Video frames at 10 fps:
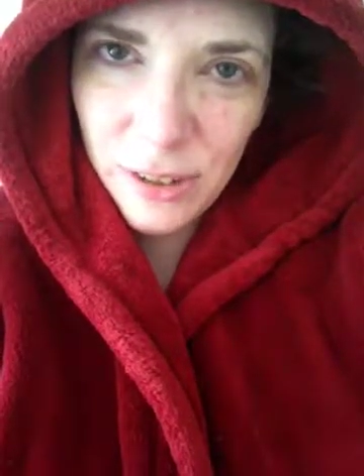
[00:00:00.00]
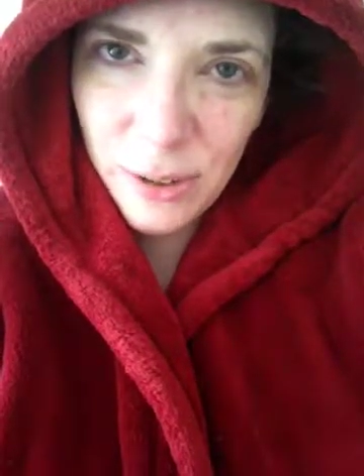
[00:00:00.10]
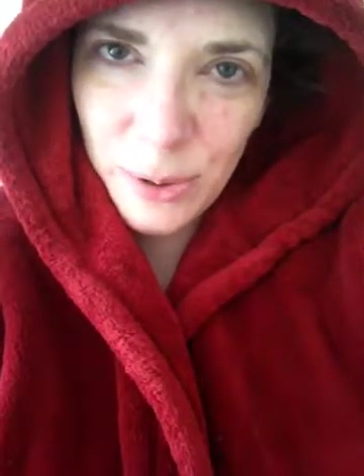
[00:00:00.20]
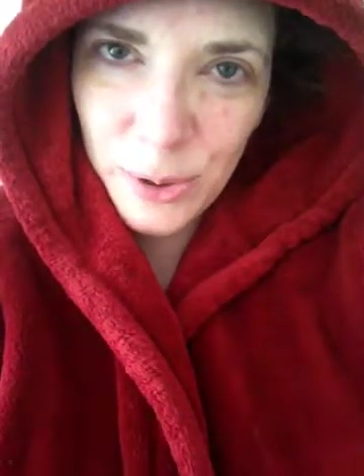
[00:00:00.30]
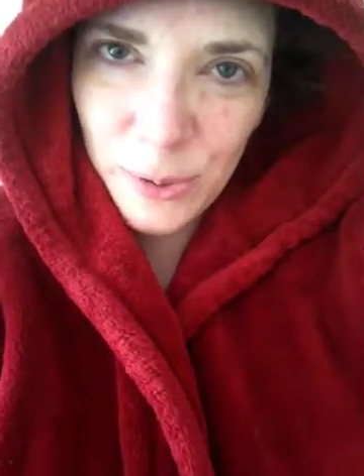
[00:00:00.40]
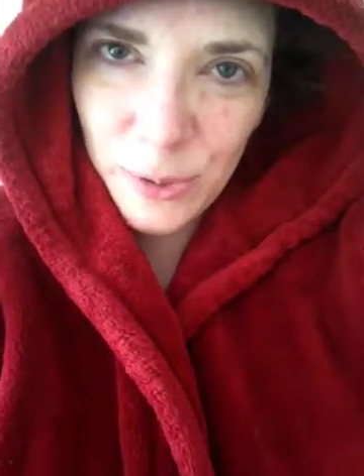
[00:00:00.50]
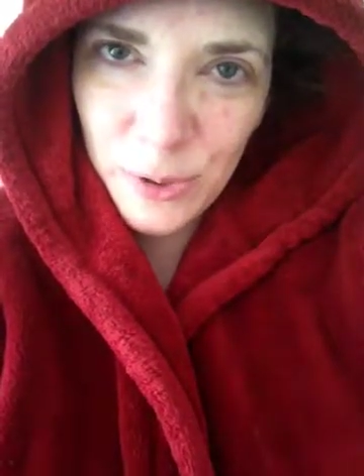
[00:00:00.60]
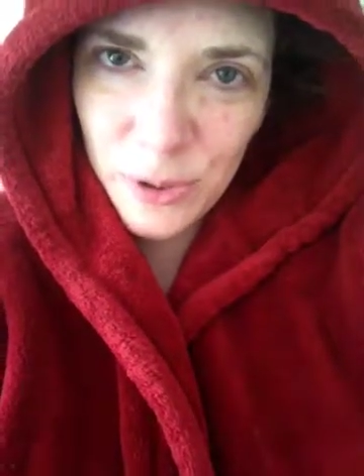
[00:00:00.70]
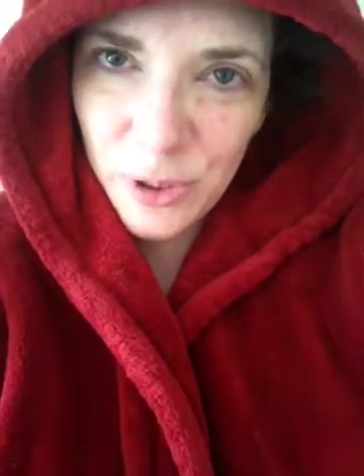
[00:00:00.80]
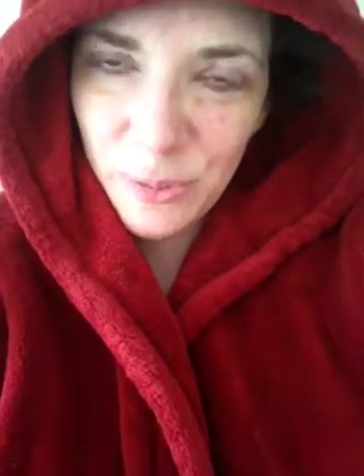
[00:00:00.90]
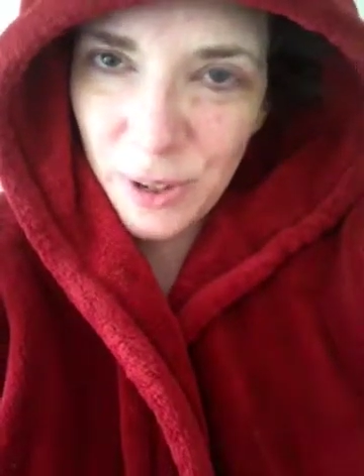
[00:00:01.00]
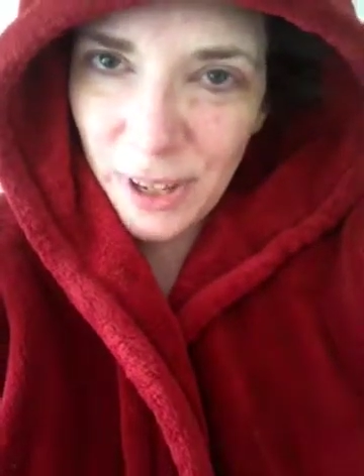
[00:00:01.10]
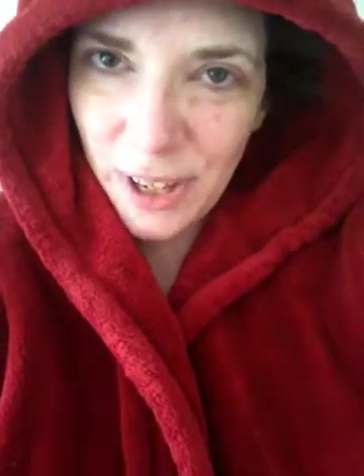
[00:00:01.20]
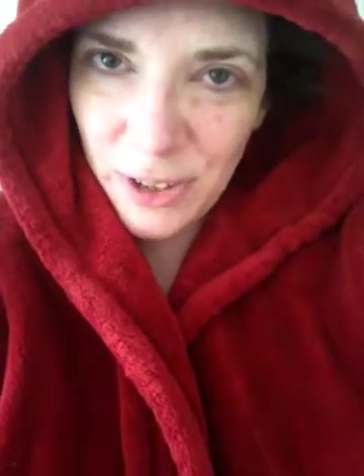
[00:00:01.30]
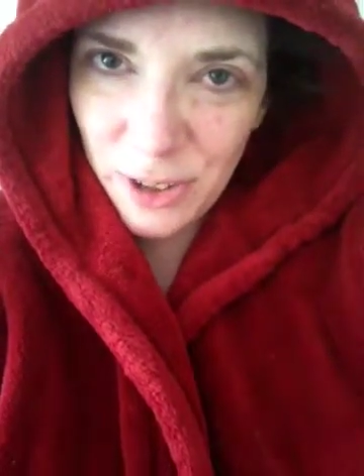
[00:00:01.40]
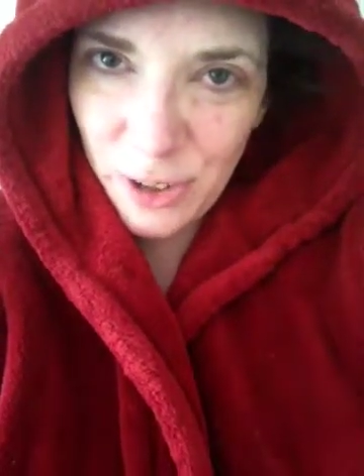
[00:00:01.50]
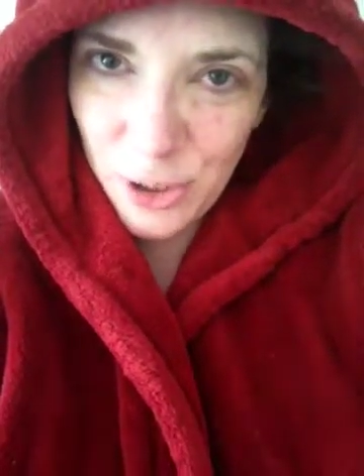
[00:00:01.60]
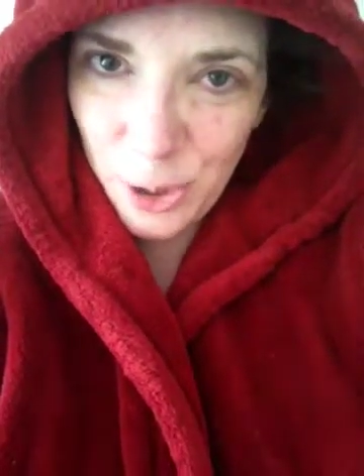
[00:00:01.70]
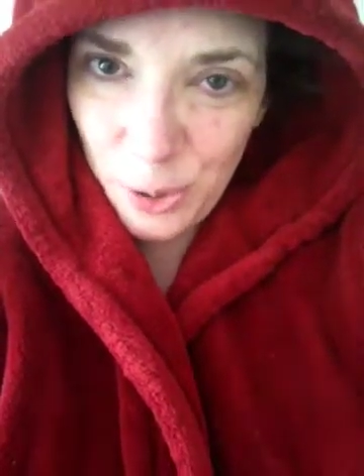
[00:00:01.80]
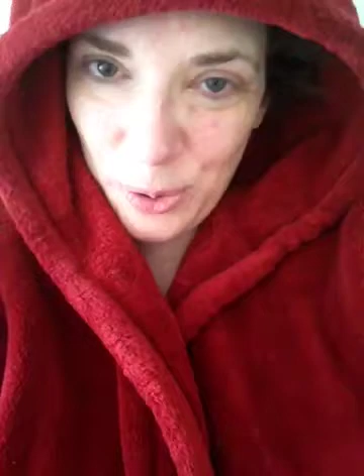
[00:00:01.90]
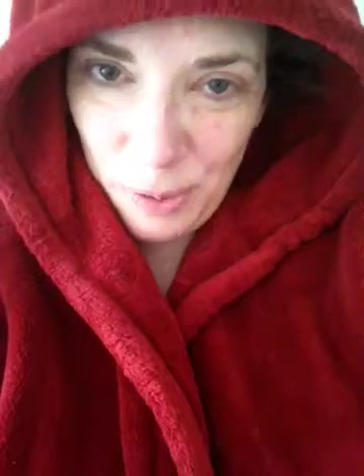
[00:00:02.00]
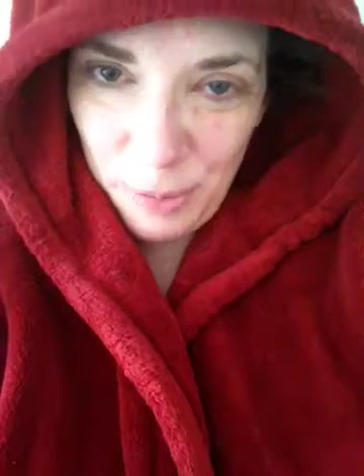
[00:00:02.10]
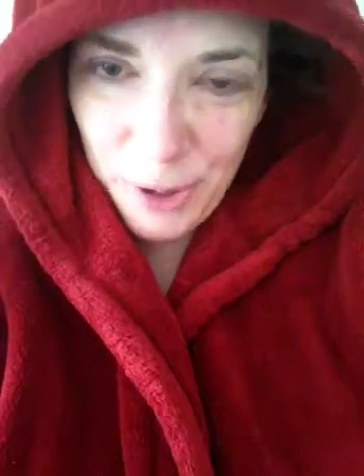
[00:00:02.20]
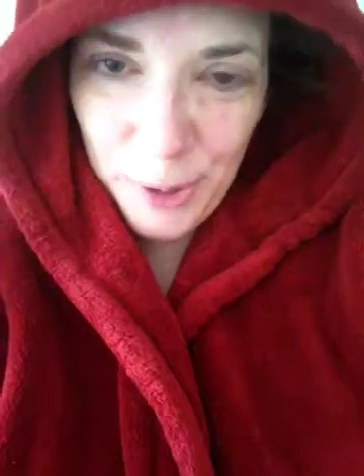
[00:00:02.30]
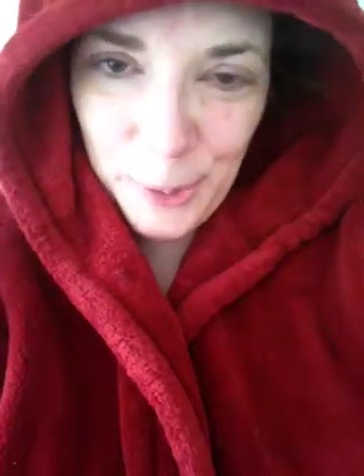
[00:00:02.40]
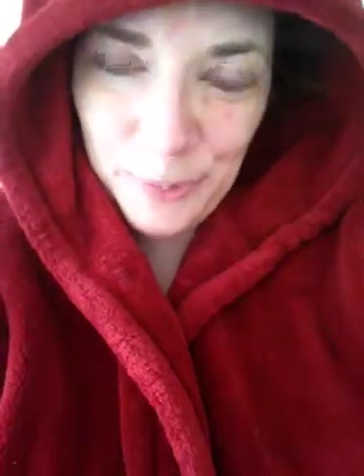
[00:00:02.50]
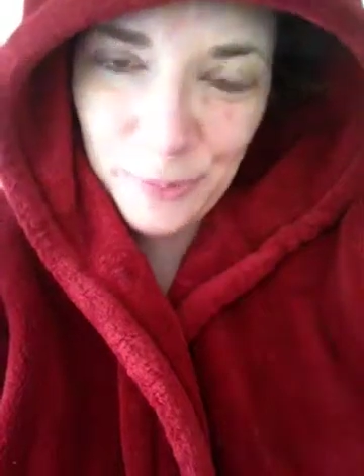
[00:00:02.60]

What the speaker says: Also, if you're interested in being a guest on the show, let me know.